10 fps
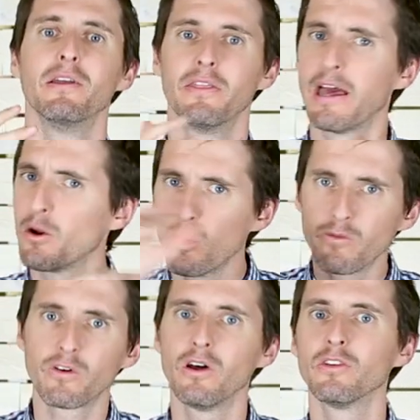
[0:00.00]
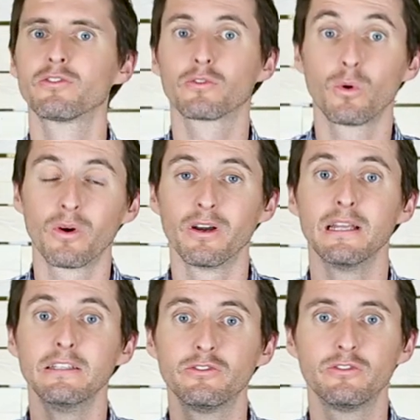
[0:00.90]
that overall score
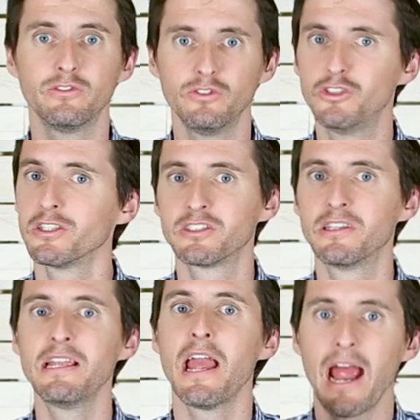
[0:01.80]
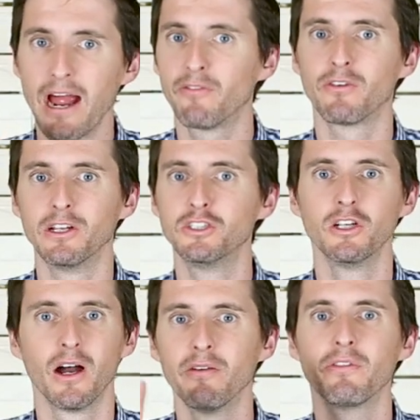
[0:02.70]
is just the
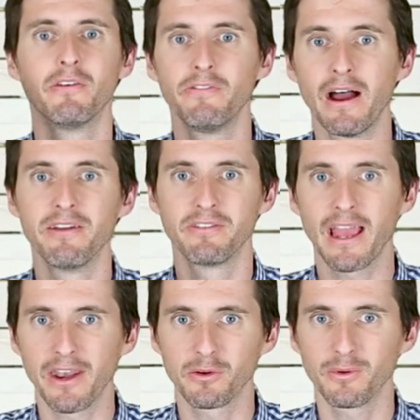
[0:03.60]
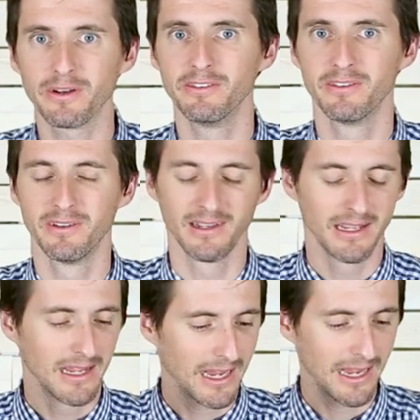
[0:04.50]
average of the 5 categories.
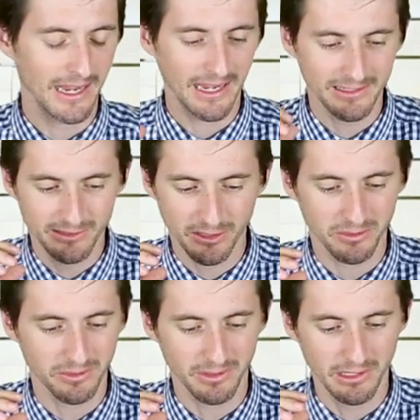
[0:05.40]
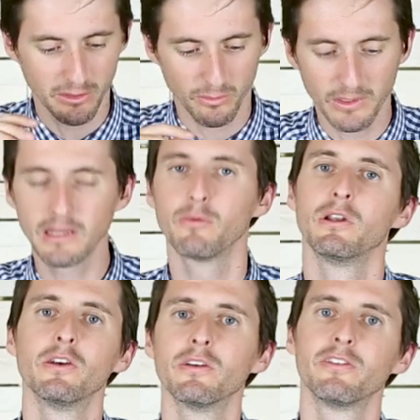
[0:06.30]
And so, you know, really
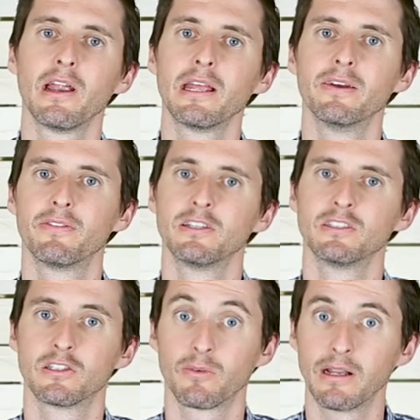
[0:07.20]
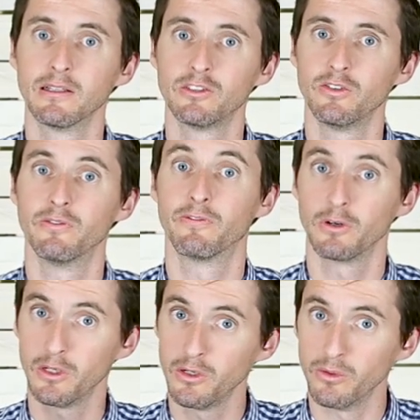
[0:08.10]
when you're deciding if this is the right lizard
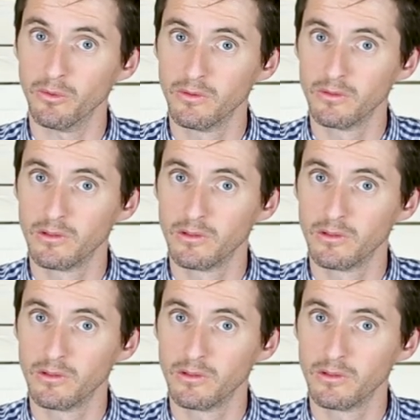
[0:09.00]
for you,